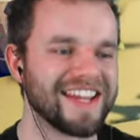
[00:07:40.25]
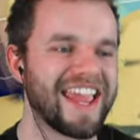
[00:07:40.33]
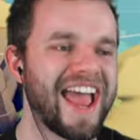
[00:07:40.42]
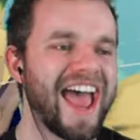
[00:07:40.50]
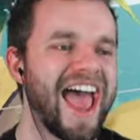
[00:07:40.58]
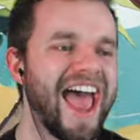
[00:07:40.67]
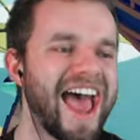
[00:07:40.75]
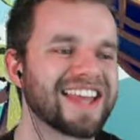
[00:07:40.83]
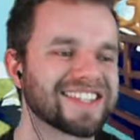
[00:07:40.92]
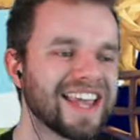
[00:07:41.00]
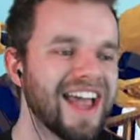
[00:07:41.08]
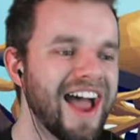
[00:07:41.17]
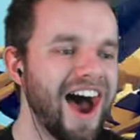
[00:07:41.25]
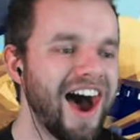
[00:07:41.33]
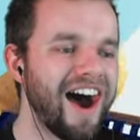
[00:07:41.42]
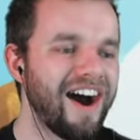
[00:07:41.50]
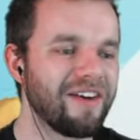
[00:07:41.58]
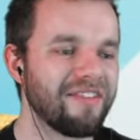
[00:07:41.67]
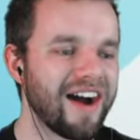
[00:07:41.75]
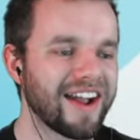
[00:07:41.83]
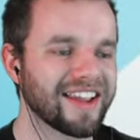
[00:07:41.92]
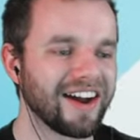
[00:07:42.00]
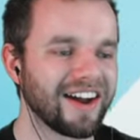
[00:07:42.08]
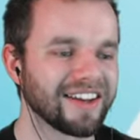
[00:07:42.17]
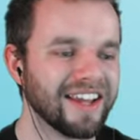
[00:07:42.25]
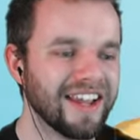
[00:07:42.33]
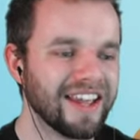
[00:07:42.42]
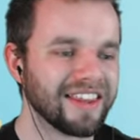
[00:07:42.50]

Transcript: Yes! Oh my god,